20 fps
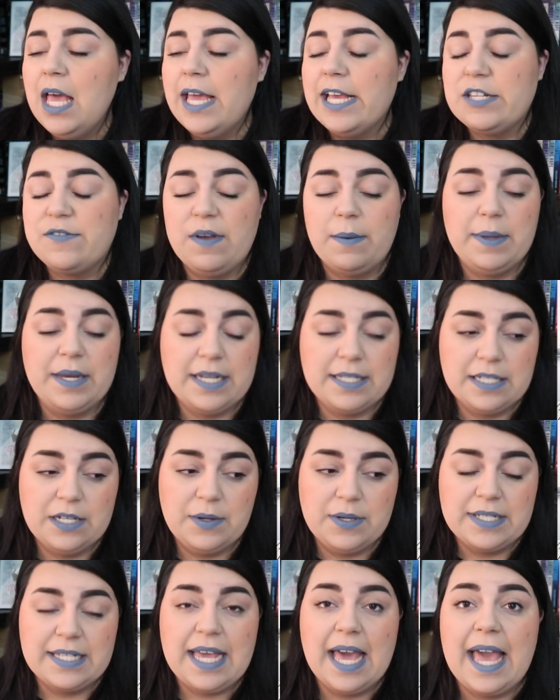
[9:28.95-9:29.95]
His family doesn't
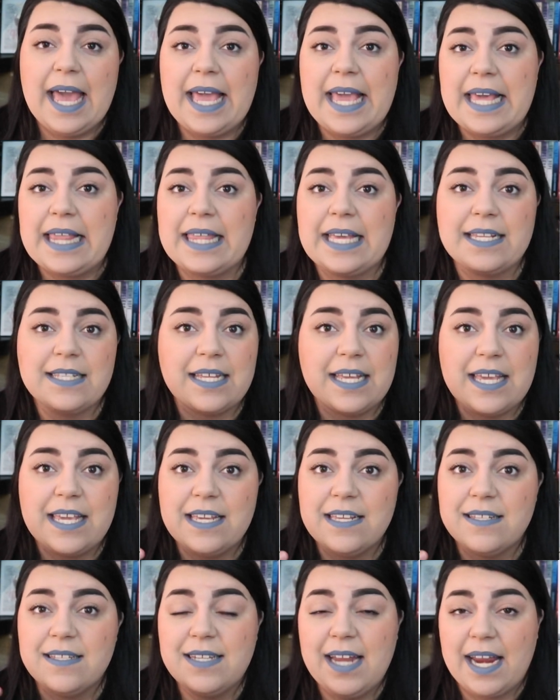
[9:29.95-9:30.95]
know he's gay. He thinks that
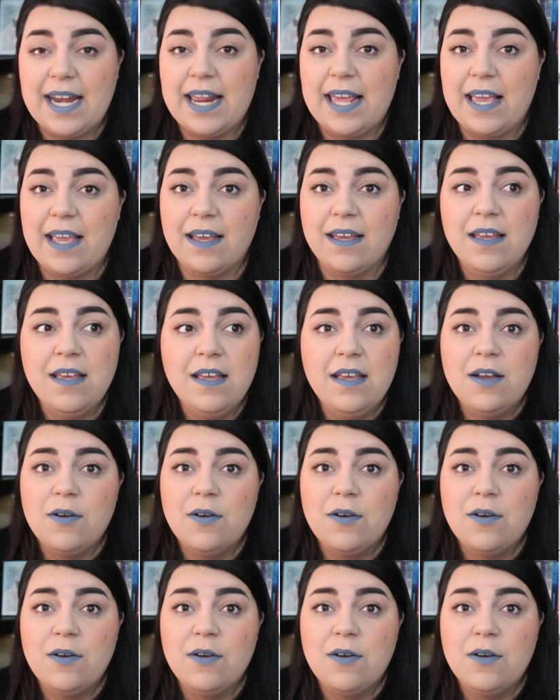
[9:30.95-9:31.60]
he is dating